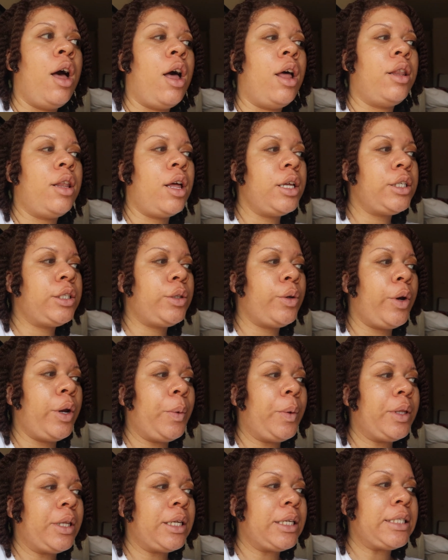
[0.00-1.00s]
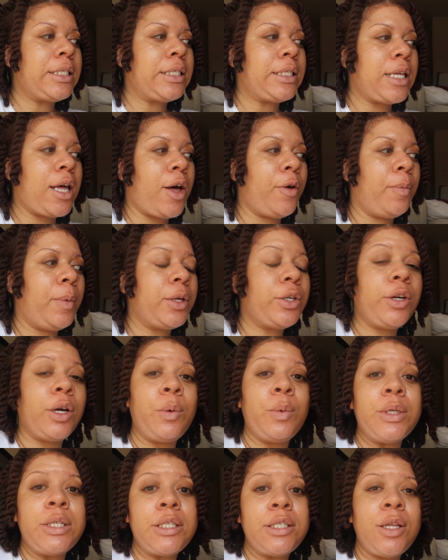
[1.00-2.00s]
a long story within itself. My
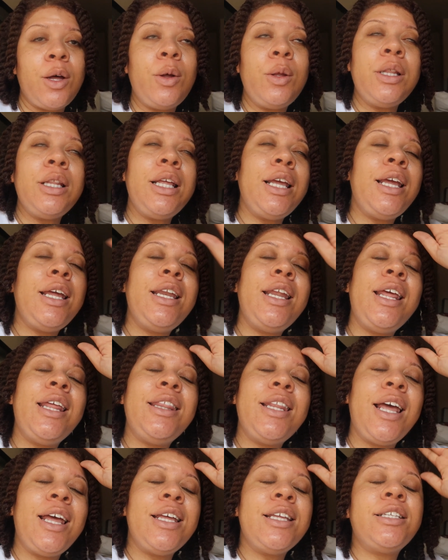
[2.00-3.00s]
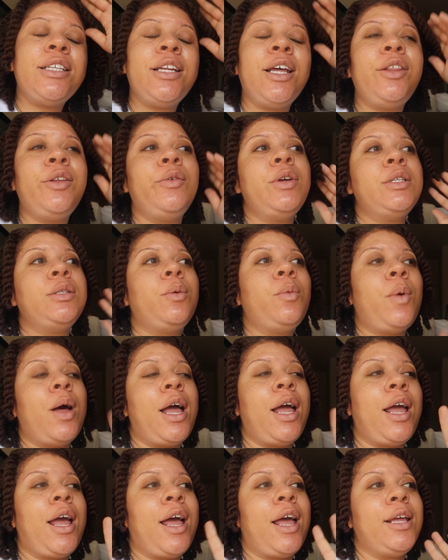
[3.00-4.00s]
truck was stolen, and that is another reason
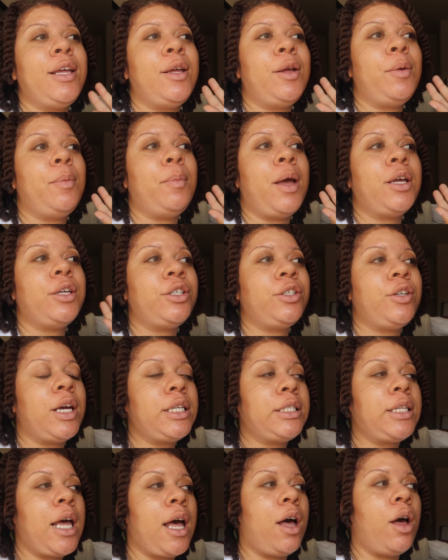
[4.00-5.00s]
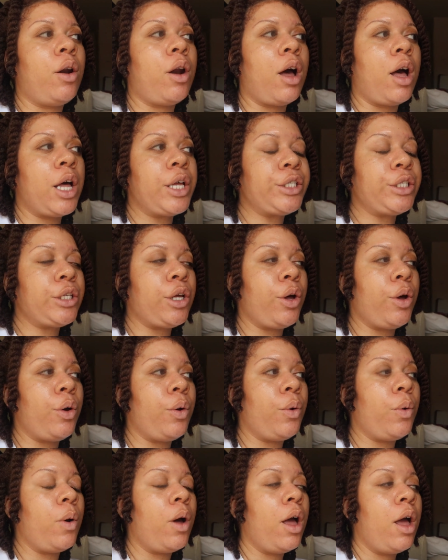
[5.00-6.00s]
why I am stressed out.
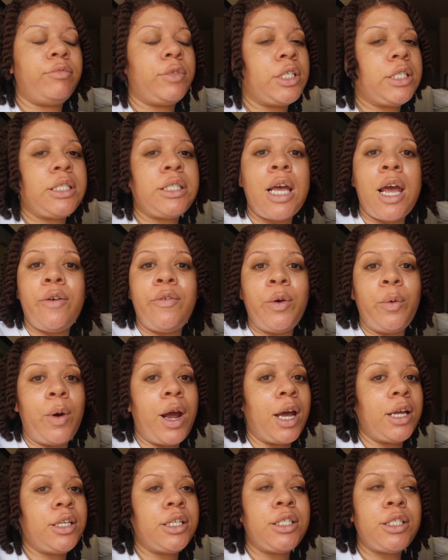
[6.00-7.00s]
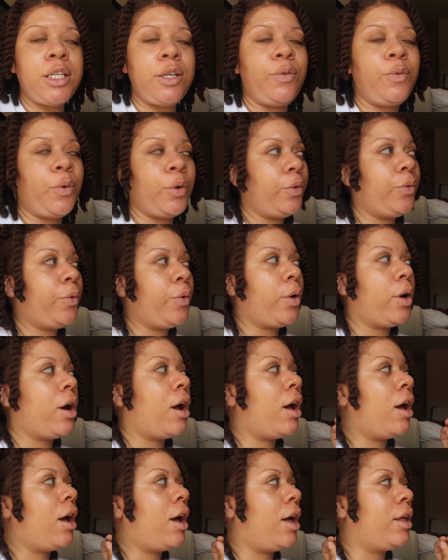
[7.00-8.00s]
Also, just everywhere. I just see forty-four
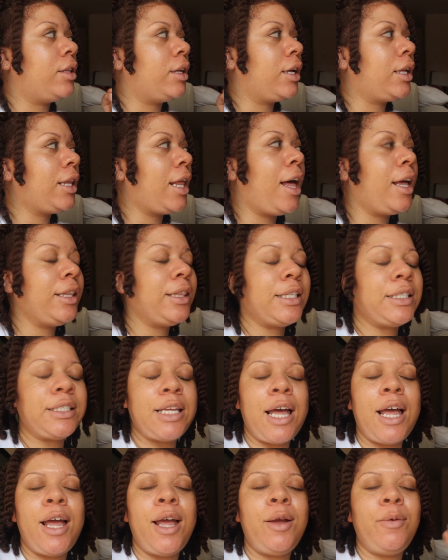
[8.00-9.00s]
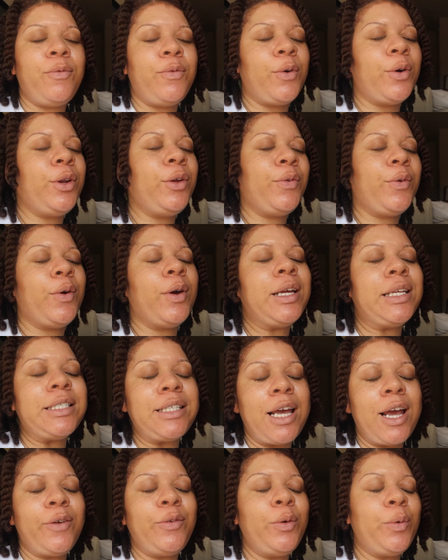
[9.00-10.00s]
on the clock, the time. forty-four
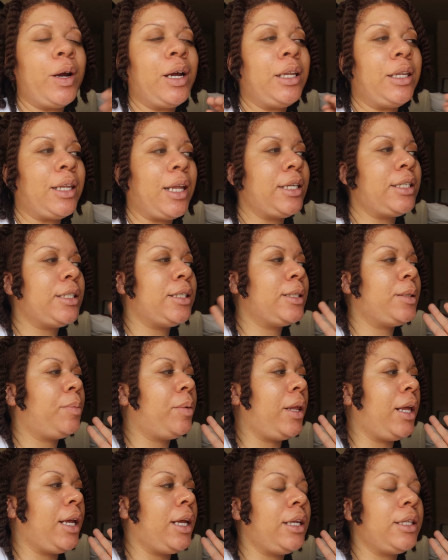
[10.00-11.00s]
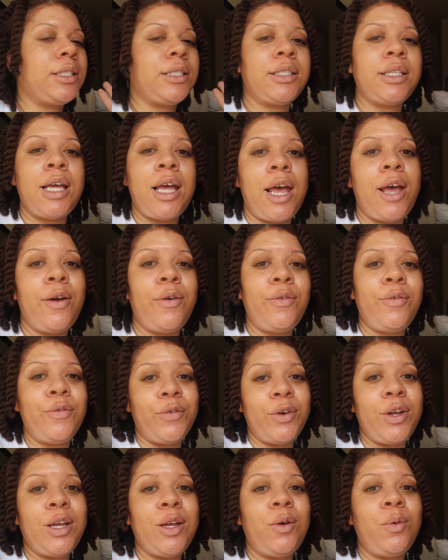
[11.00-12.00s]
is everywhere. License plates
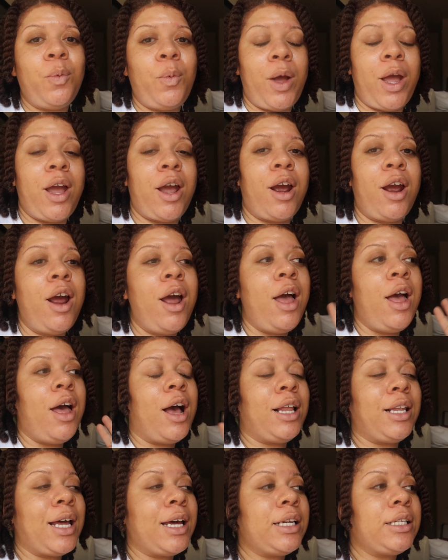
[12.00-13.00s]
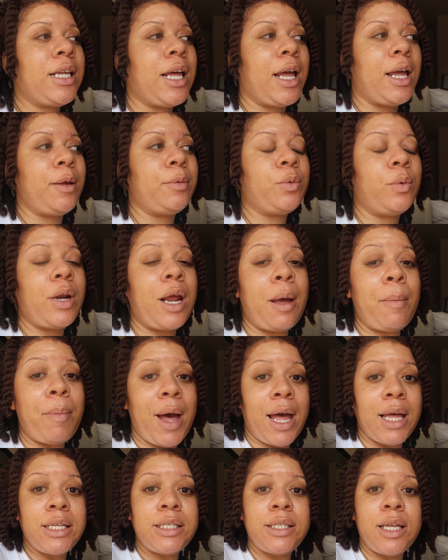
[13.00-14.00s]
everywhere. A lot of times when I
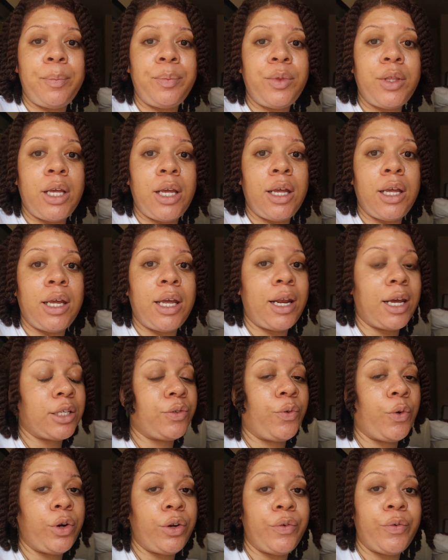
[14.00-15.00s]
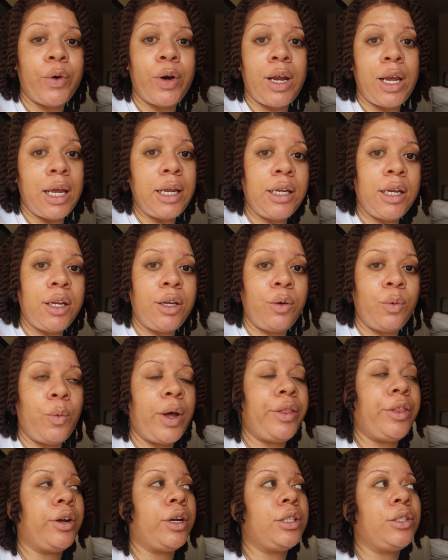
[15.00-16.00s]
buy something, it has forty-four in it,
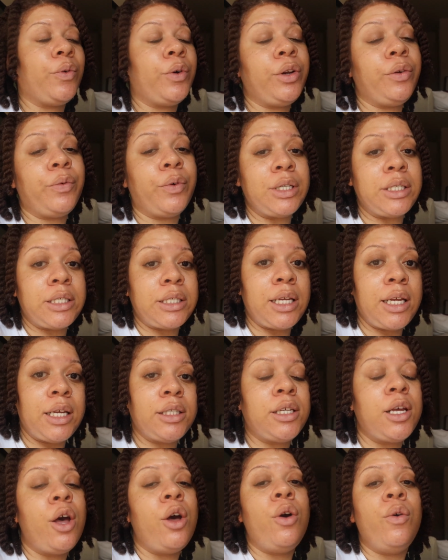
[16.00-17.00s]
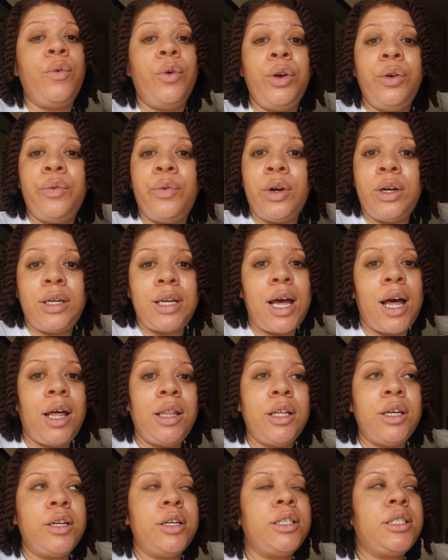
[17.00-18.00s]
whether it's forty-four cents, forty-four
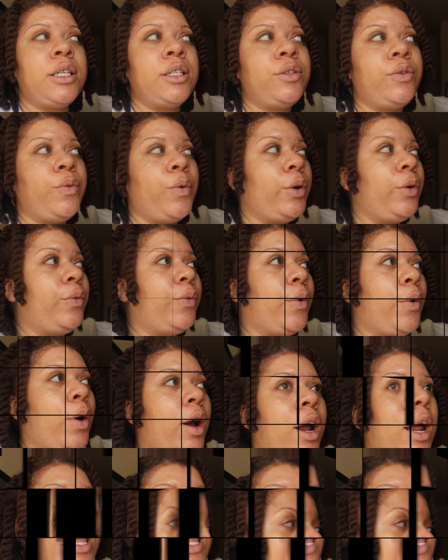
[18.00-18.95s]
dollars, it's forty-four.